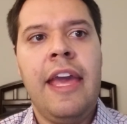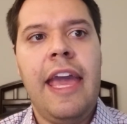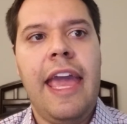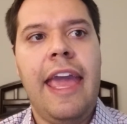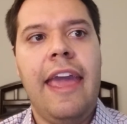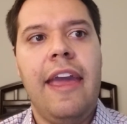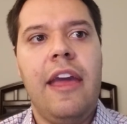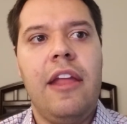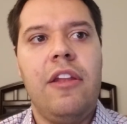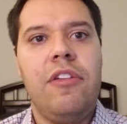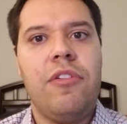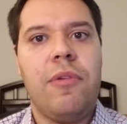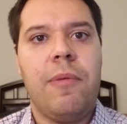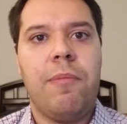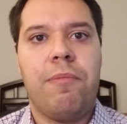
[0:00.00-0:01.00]

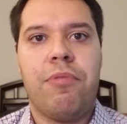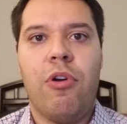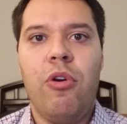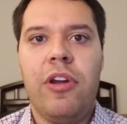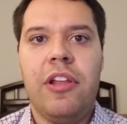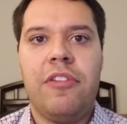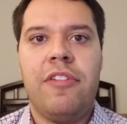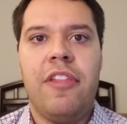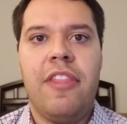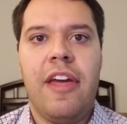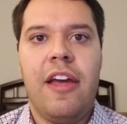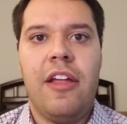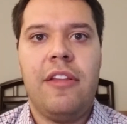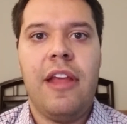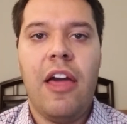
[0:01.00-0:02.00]
and broke it to
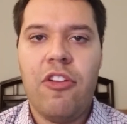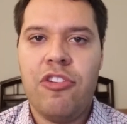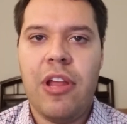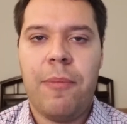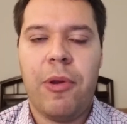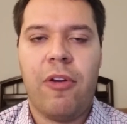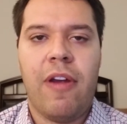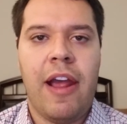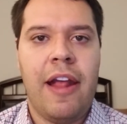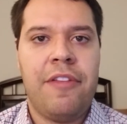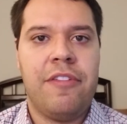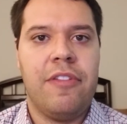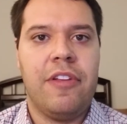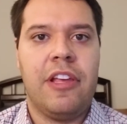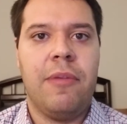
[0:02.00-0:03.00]
the other
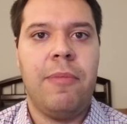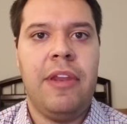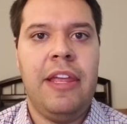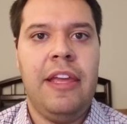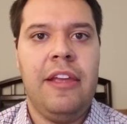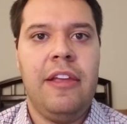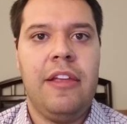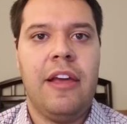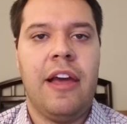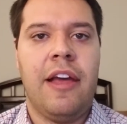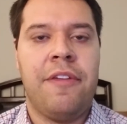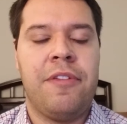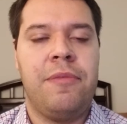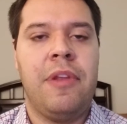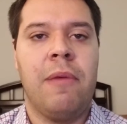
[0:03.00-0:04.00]
Democrats on the committee
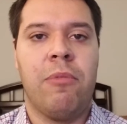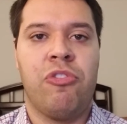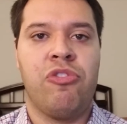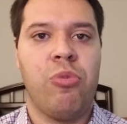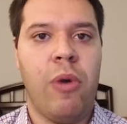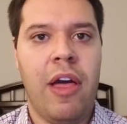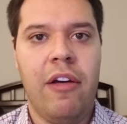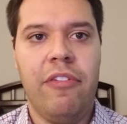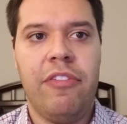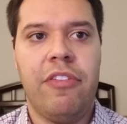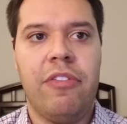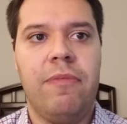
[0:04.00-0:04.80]
September 12th.